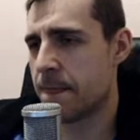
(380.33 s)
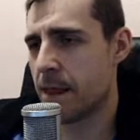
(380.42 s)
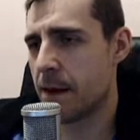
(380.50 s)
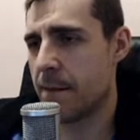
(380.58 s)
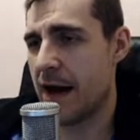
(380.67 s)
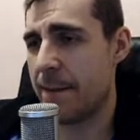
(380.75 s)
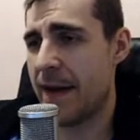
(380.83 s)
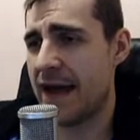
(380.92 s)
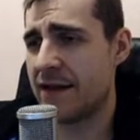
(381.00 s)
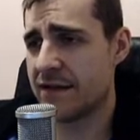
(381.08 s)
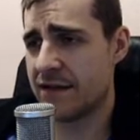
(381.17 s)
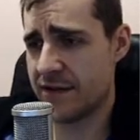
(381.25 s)
My
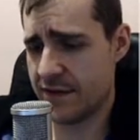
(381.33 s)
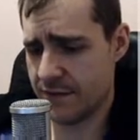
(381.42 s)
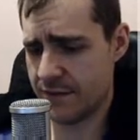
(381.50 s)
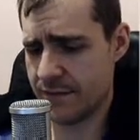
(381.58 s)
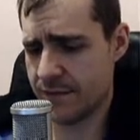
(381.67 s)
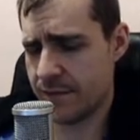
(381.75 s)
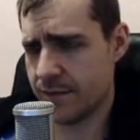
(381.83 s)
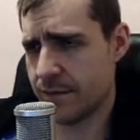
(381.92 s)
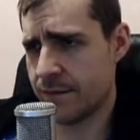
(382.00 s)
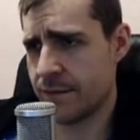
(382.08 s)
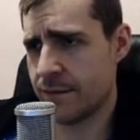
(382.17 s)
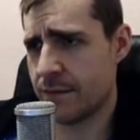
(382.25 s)
pants
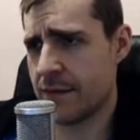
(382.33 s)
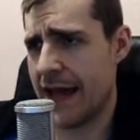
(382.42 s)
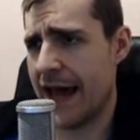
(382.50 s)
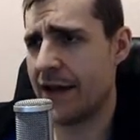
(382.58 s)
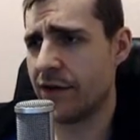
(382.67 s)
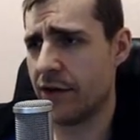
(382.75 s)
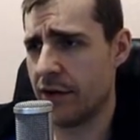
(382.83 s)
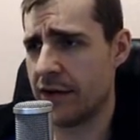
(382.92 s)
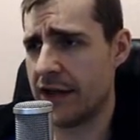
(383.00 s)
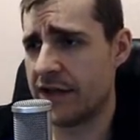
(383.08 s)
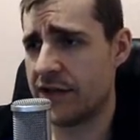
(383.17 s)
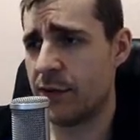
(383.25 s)
handle
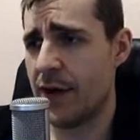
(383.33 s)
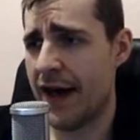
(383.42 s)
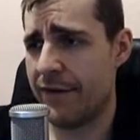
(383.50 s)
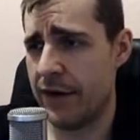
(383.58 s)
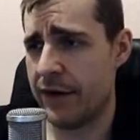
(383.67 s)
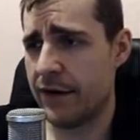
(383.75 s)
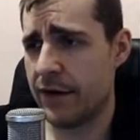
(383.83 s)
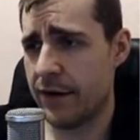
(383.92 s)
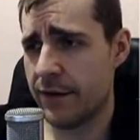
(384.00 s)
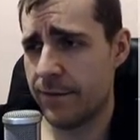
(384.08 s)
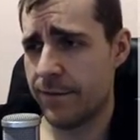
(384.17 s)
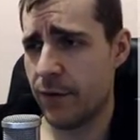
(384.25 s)
is too heavy
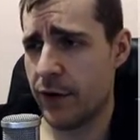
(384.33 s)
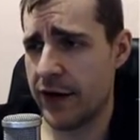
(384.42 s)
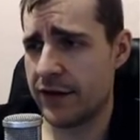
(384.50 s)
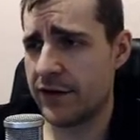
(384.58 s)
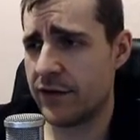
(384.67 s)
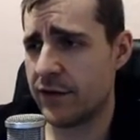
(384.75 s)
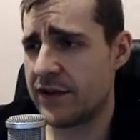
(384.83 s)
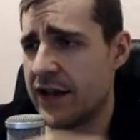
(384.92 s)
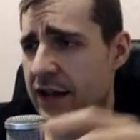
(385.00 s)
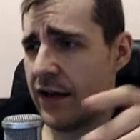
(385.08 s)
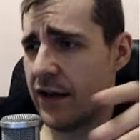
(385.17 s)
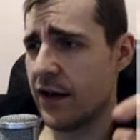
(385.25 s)
for it to
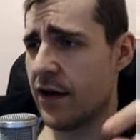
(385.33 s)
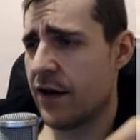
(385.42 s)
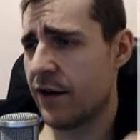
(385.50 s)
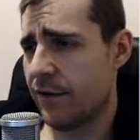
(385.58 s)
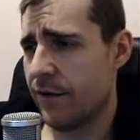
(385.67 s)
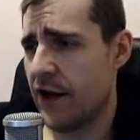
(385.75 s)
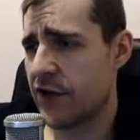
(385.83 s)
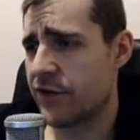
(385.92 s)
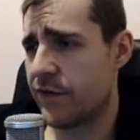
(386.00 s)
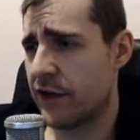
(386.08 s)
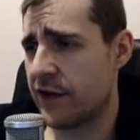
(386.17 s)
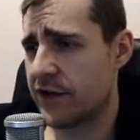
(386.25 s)
stay flush
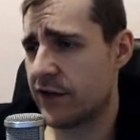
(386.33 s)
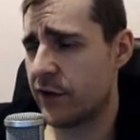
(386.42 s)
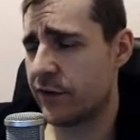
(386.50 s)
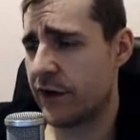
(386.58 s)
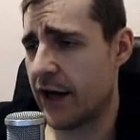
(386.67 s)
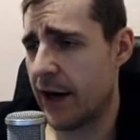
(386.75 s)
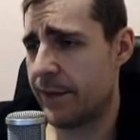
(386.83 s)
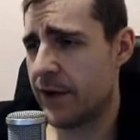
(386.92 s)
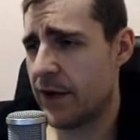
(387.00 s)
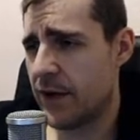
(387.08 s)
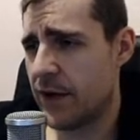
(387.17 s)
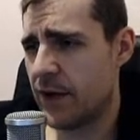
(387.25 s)
with the stovetop.
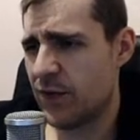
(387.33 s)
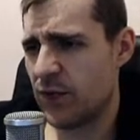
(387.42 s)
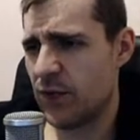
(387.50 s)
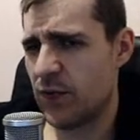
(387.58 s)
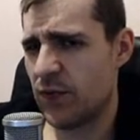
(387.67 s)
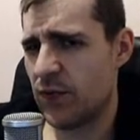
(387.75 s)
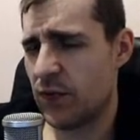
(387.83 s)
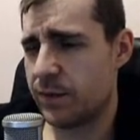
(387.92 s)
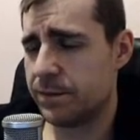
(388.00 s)
Ooh.